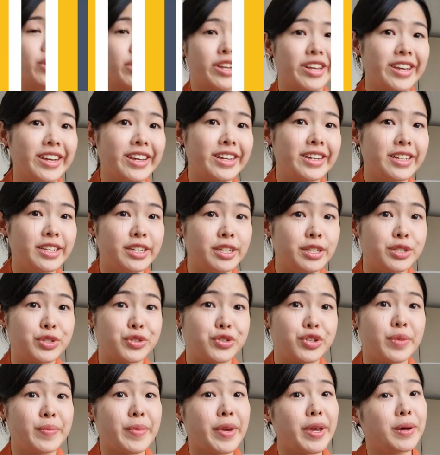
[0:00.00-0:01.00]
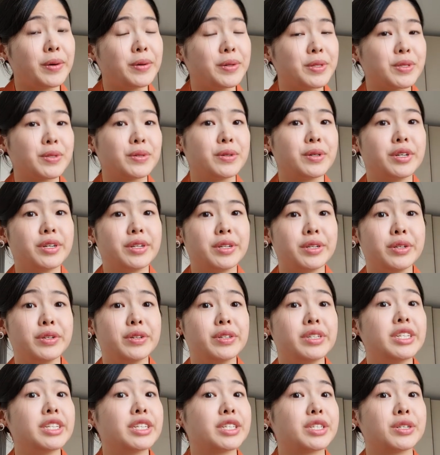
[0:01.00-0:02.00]
Working in industry may also earn
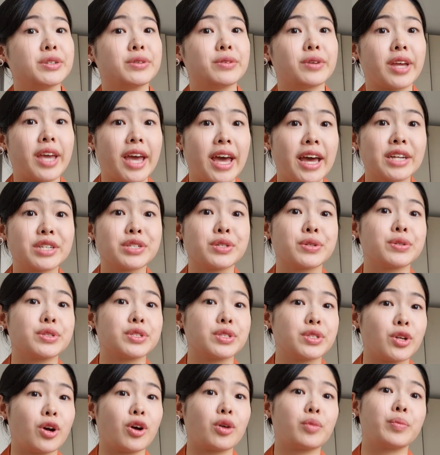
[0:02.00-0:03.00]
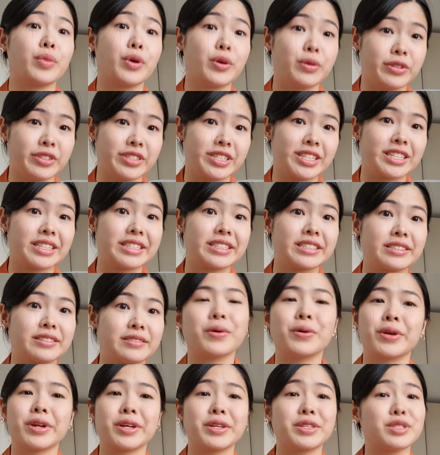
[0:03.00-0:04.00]
you additional cash or stock
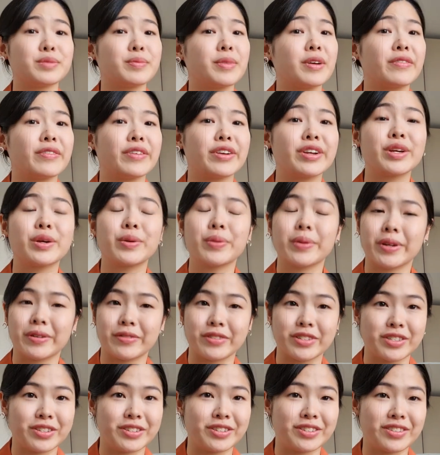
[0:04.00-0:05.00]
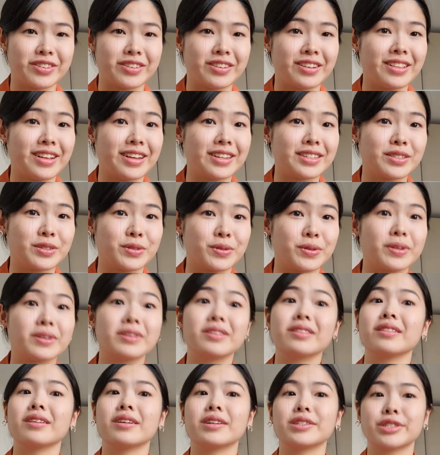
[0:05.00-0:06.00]
bonuses. According to my very quick research on
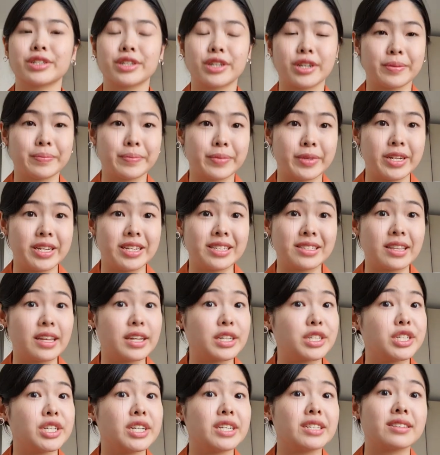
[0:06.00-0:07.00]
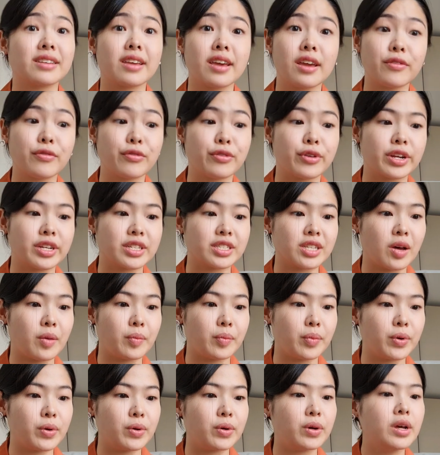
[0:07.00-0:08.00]
Glassdoor, larger companies like GSK, for
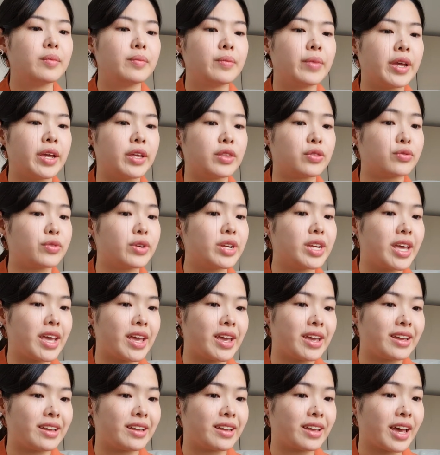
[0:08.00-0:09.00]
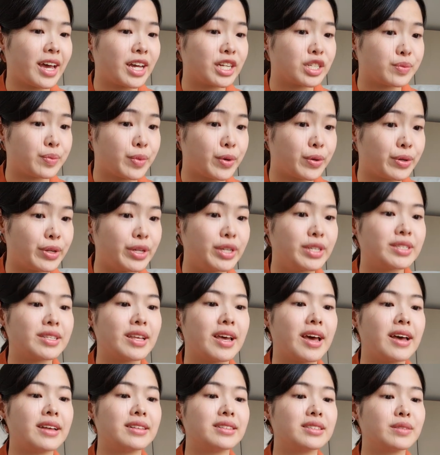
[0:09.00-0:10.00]
example, pay 3k in cash
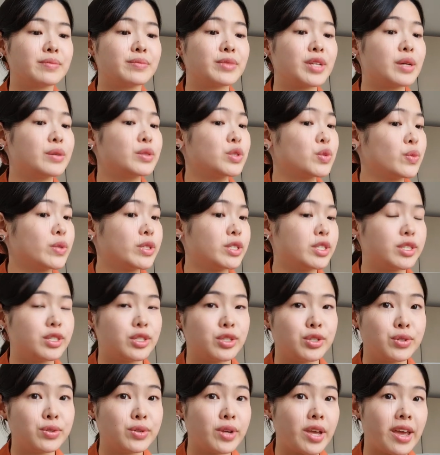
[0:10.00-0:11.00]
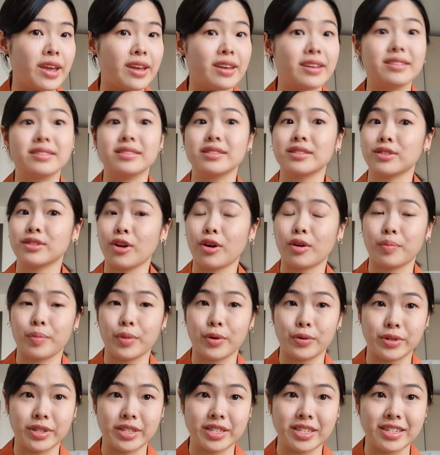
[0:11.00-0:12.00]
bonus and sometimes 1 to 2k in
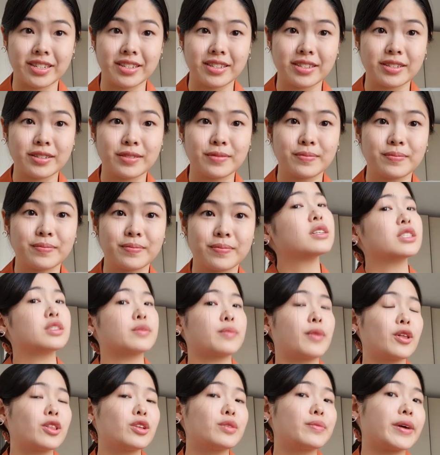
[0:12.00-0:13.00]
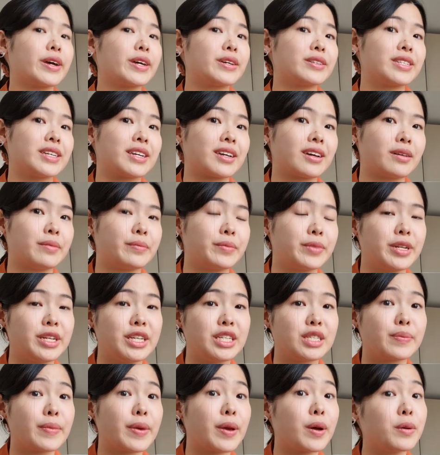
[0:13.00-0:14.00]
stock bonuses. Smaller biotech
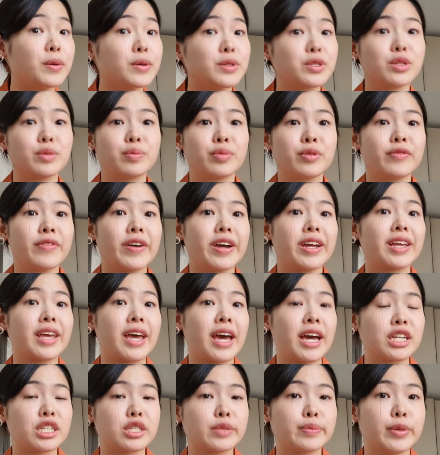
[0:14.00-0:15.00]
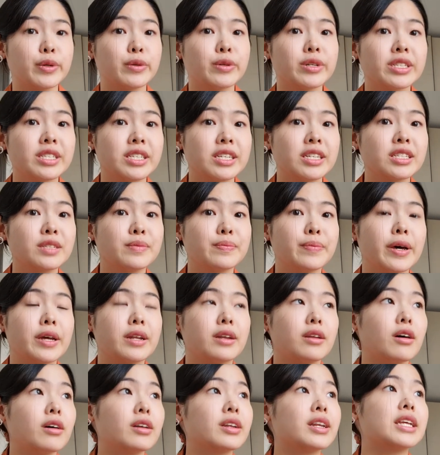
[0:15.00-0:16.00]
companies may also provide cash bonuses,
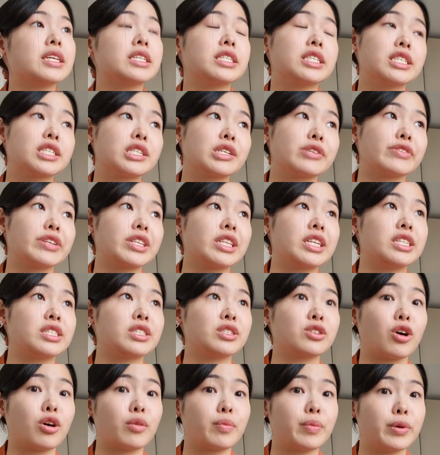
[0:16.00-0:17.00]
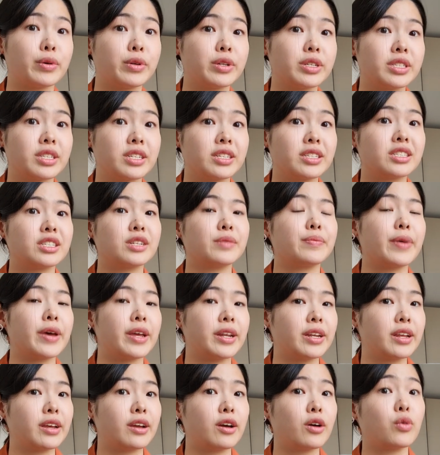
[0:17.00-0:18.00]
but not necessarily stock bonuses
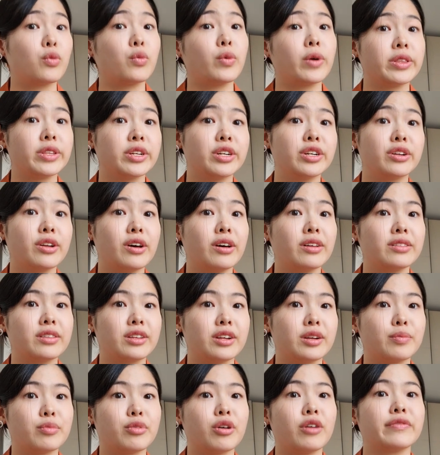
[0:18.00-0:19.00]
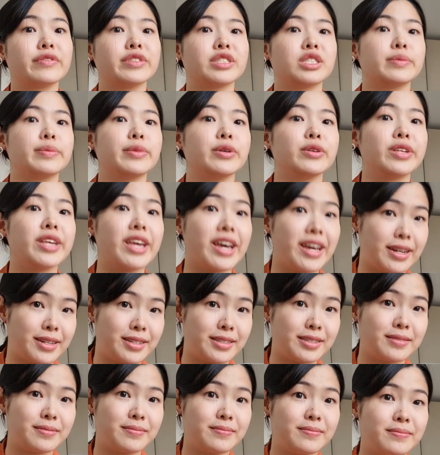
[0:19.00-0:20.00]
depending on whether or not they are profitable
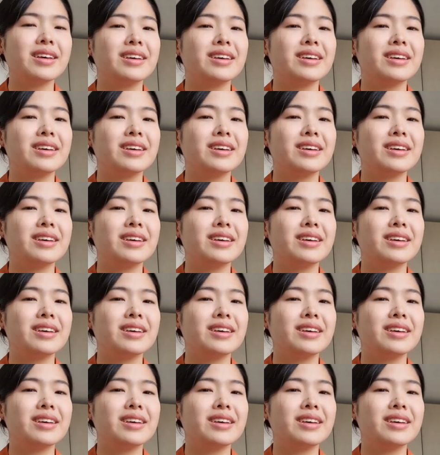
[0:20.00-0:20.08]
yet.